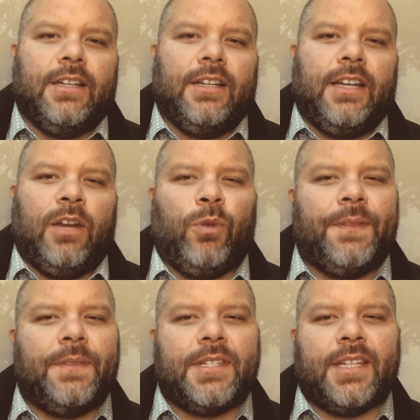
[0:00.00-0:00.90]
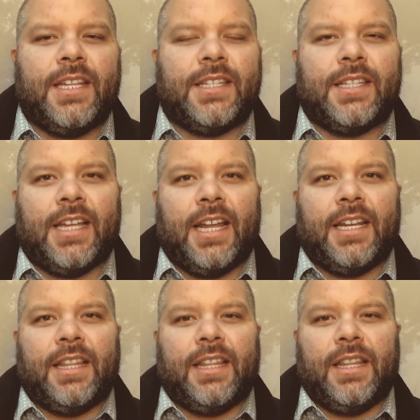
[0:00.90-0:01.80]
And we get the sense
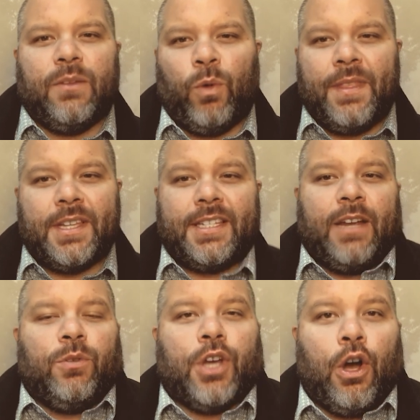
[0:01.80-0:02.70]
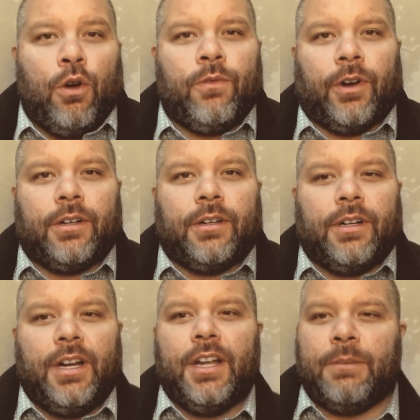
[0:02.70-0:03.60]
that when this day was over,
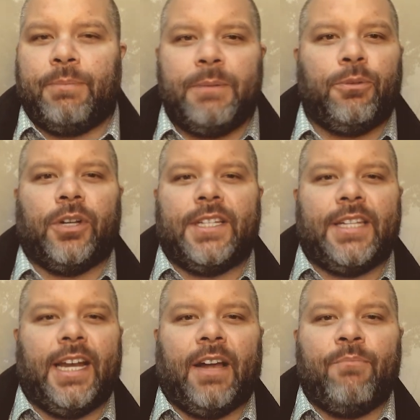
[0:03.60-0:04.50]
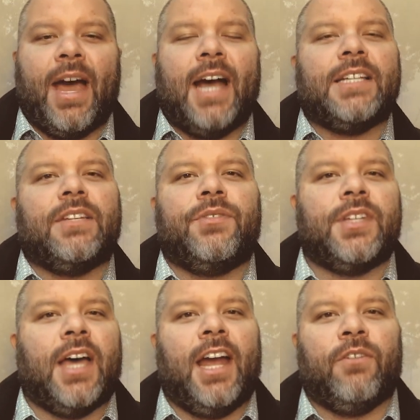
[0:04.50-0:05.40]
the people could take a massive
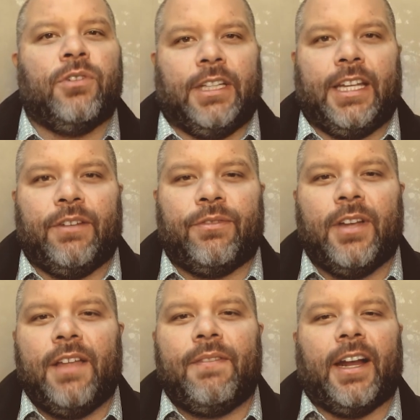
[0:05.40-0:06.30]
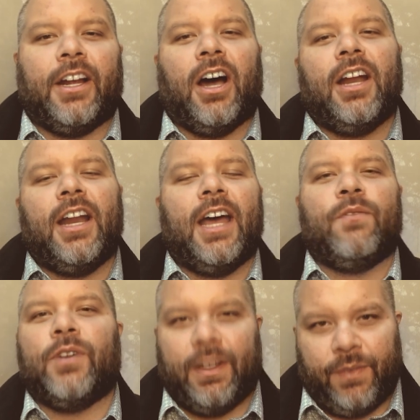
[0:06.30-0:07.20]
sigh of relief that God had
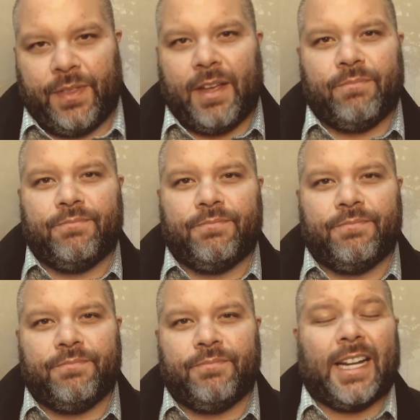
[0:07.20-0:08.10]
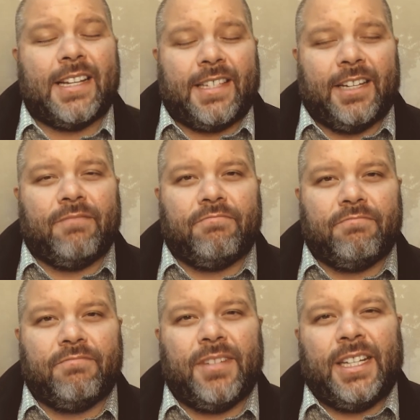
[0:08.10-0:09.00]
forgiven them. Like I said,
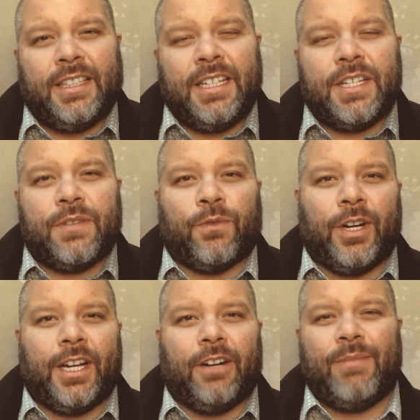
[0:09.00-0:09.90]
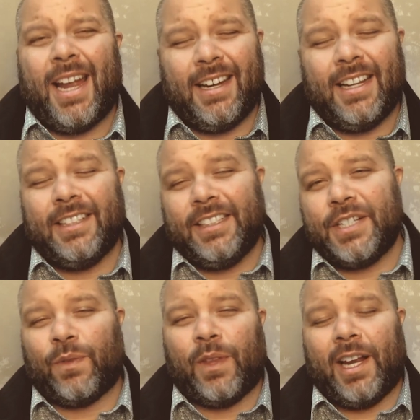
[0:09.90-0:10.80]
at least for a year, and at
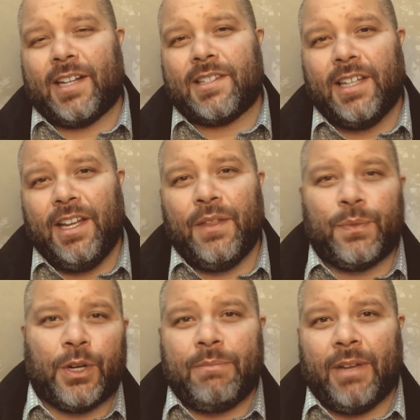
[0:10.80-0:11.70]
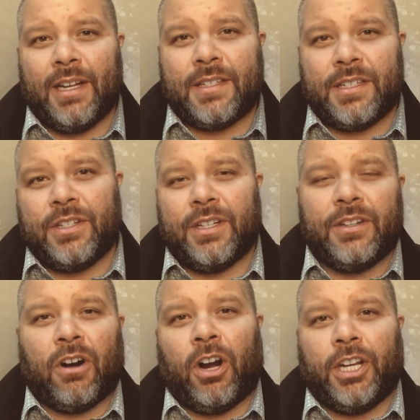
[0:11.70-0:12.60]
least for the next 30 minutes as you didn't
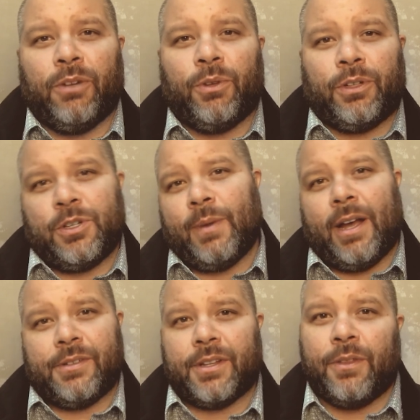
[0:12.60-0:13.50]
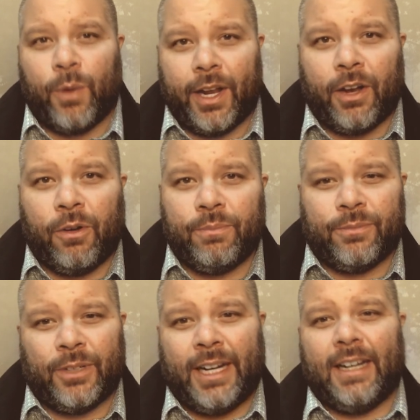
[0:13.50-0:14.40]
argue with your spouse on the way home,
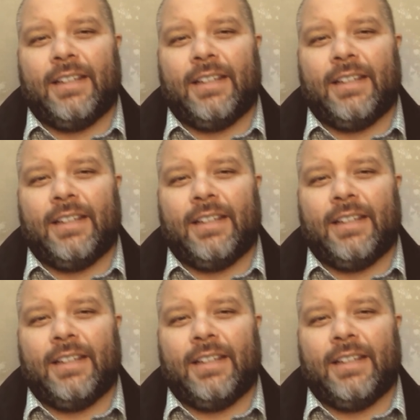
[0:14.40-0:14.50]
right?